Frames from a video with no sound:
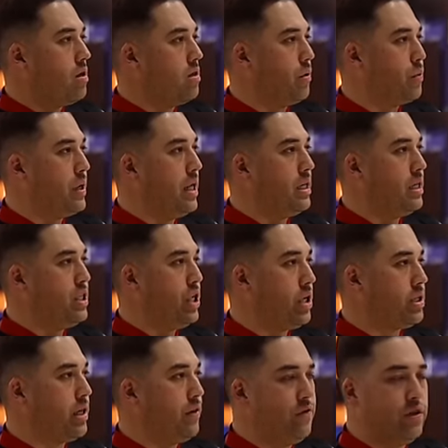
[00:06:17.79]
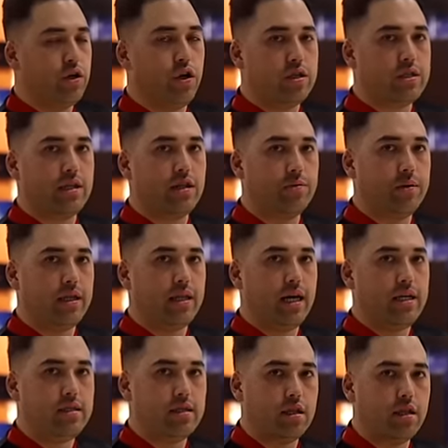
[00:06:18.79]
the reality check definitely hooks a little bit
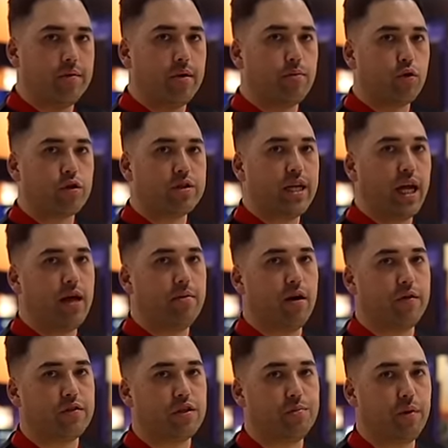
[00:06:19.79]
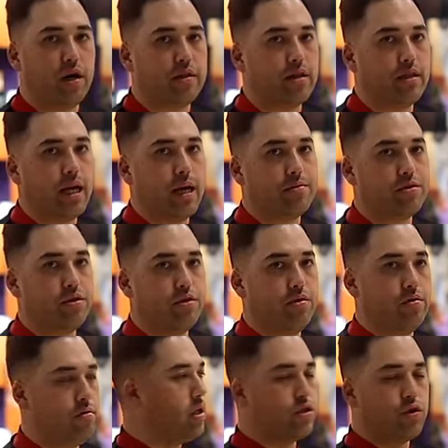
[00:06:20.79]
less and a little bit more tame off the spot than the Absolute.
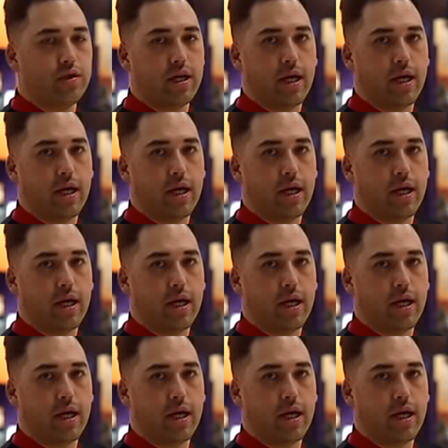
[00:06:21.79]
Let's throw